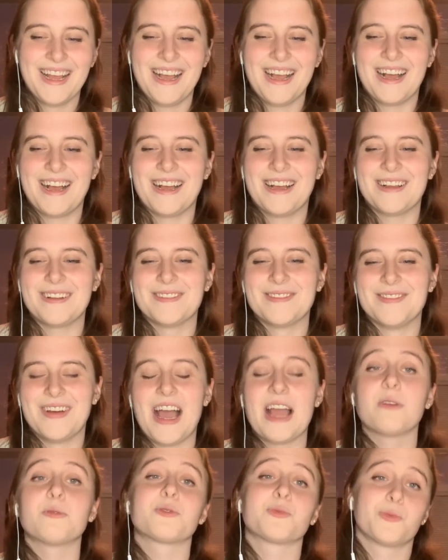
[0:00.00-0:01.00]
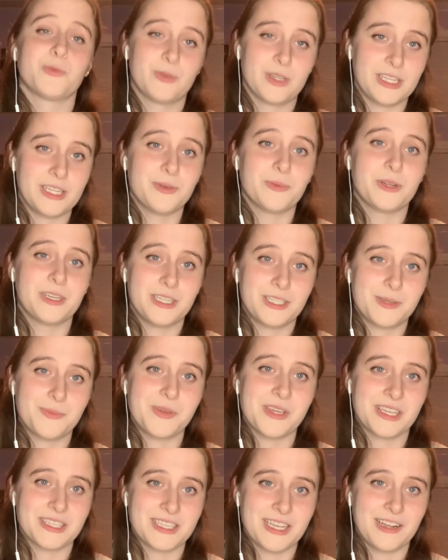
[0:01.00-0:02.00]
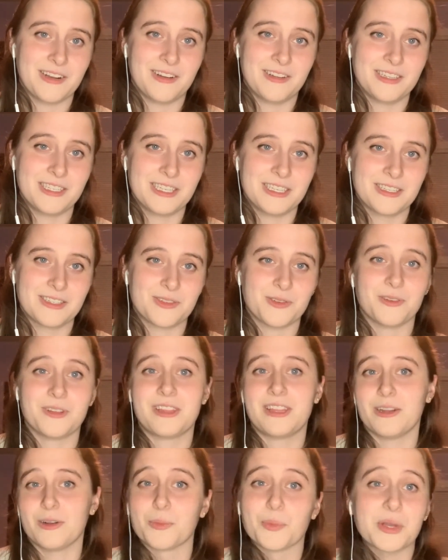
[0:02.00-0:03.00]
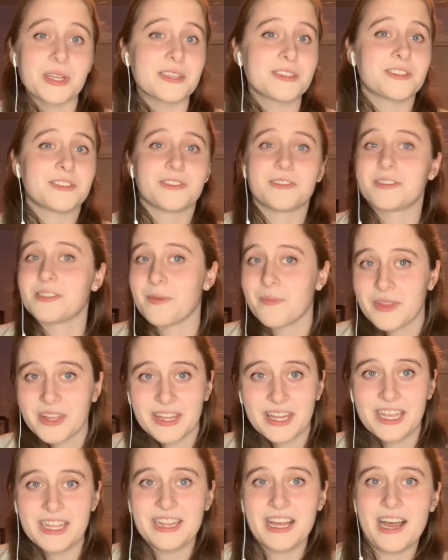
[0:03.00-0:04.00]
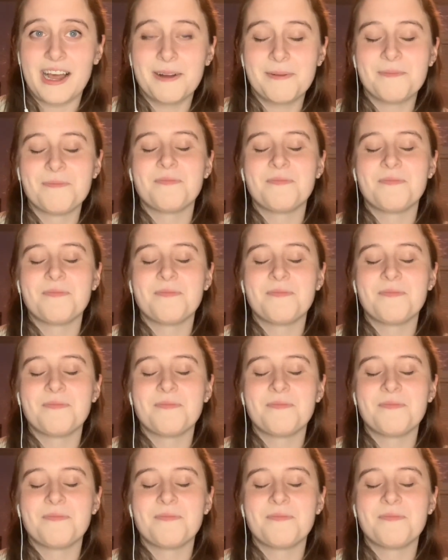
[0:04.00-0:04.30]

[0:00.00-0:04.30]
I was really wanted to be a psychologist or a therapist or something like that.